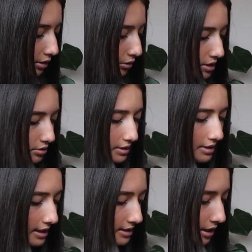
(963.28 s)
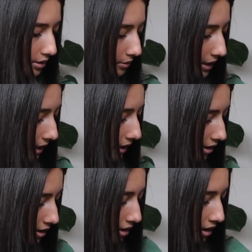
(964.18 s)
Get all these receipts out of the way.
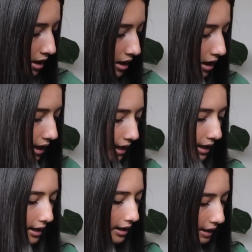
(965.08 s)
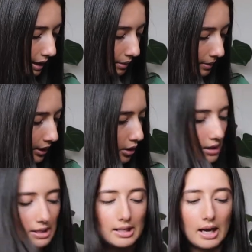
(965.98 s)
I
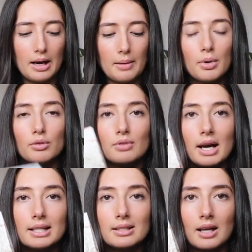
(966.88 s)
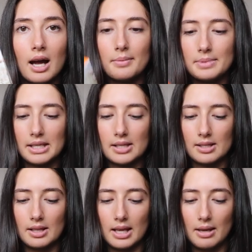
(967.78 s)
got some rice cups.
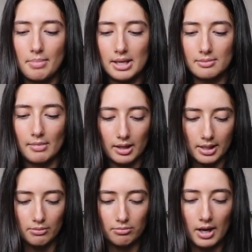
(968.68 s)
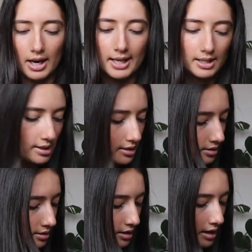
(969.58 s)
These are the basmati
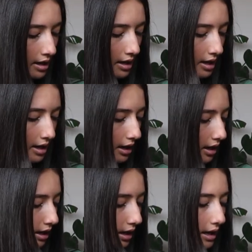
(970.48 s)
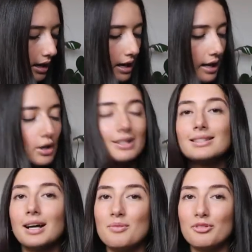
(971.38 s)
rice. I got
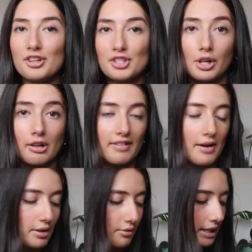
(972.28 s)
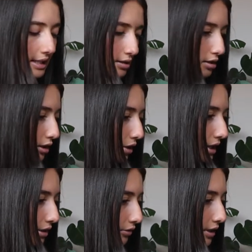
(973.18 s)
some frozen cauliflower that really needs to go
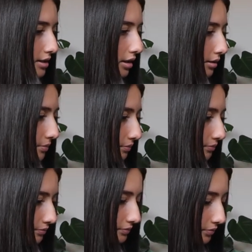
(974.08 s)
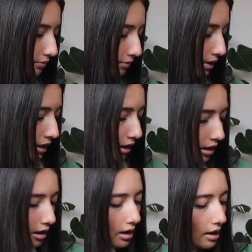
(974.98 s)
in the freezer.
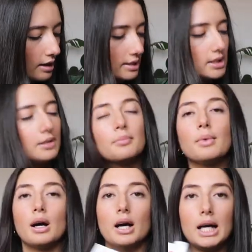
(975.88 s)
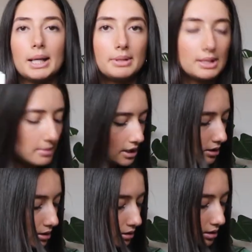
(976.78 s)
Some almond
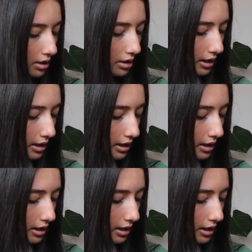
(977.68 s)
milk,